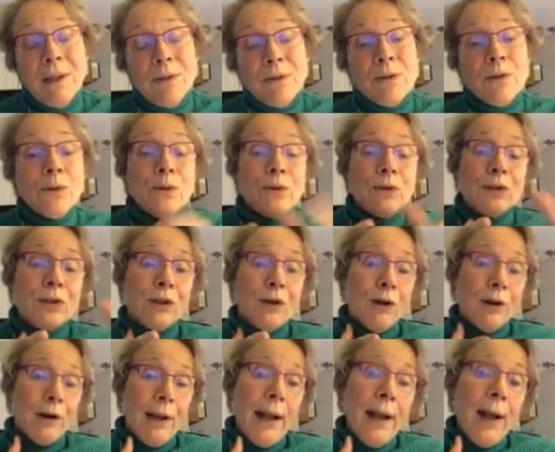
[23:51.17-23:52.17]
So you
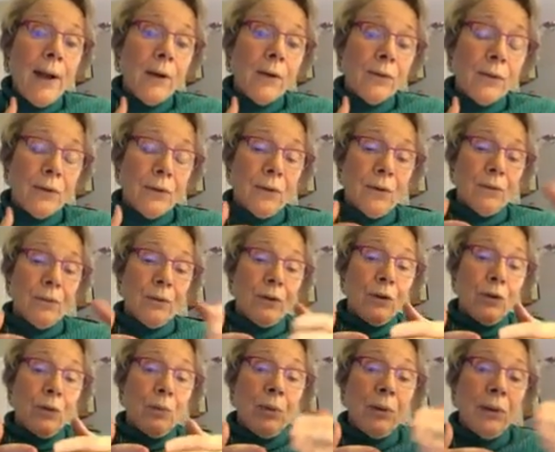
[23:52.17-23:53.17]
start out, and when
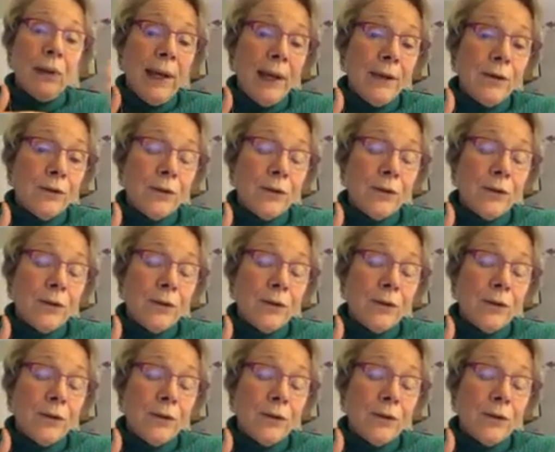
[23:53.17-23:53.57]
you plan